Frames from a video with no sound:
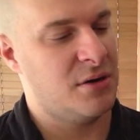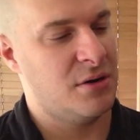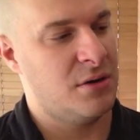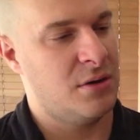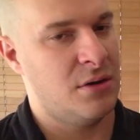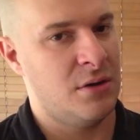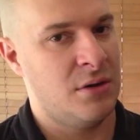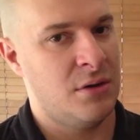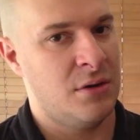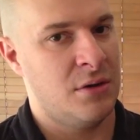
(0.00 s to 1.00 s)
If
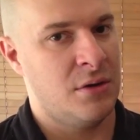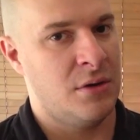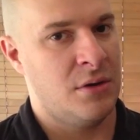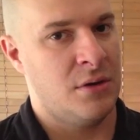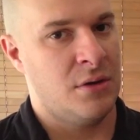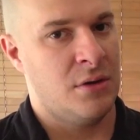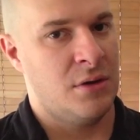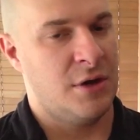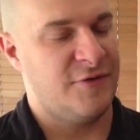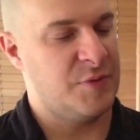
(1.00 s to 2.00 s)

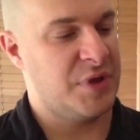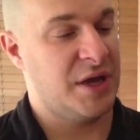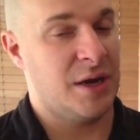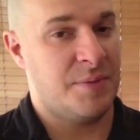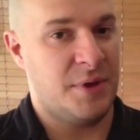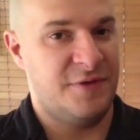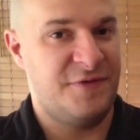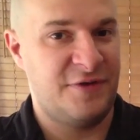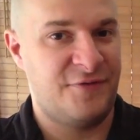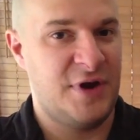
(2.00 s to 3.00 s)
you play it up on the
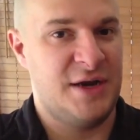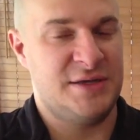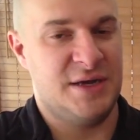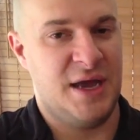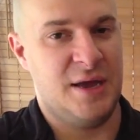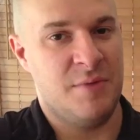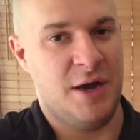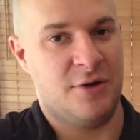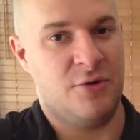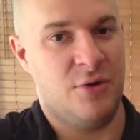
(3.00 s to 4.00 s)
5th fret, it's an A
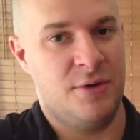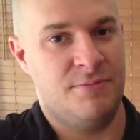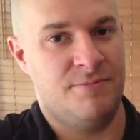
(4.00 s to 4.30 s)
minor chord.